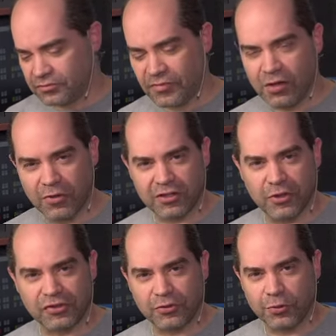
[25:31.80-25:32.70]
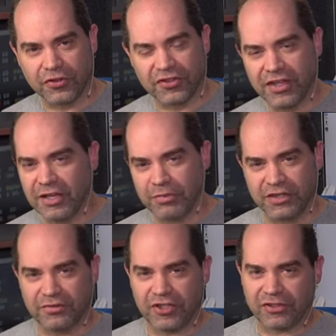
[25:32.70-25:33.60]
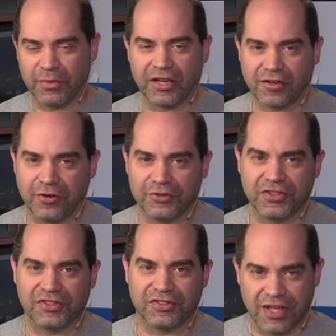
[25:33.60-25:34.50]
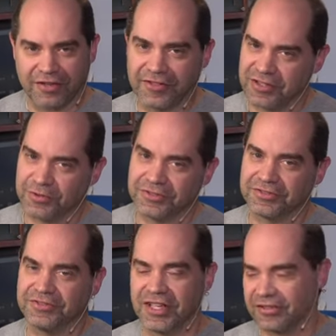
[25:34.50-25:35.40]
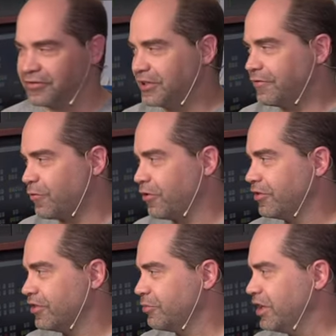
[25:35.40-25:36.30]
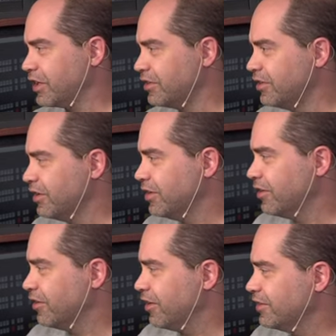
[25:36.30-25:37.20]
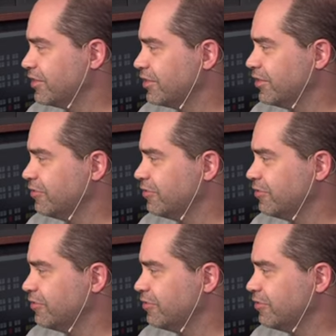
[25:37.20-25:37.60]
one of those tools, but JustMacros is not available natively for the Mac. All right, so